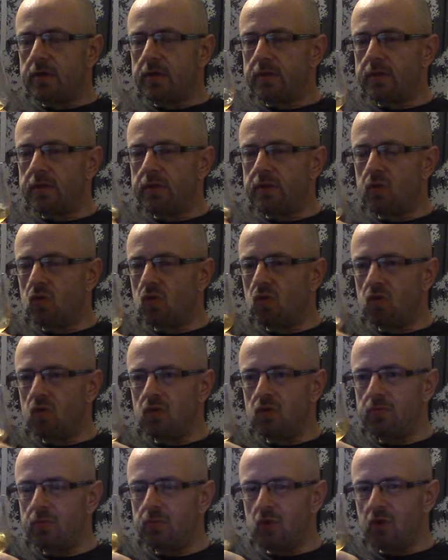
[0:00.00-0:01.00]

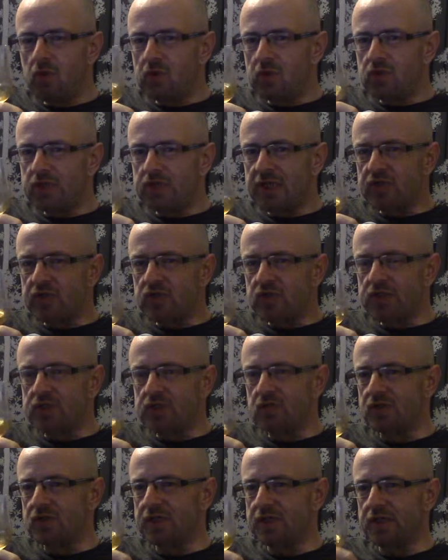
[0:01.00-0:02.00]
No real citrus
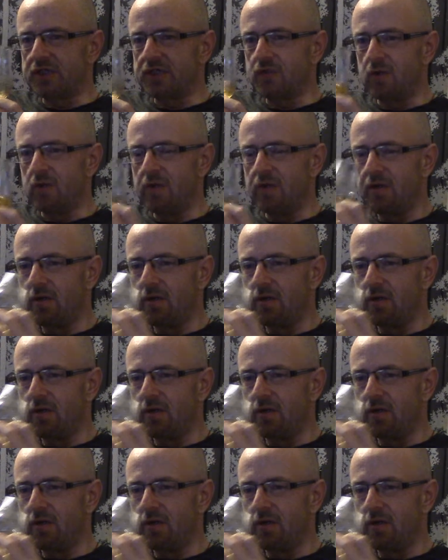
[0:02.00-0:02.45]
note to this one.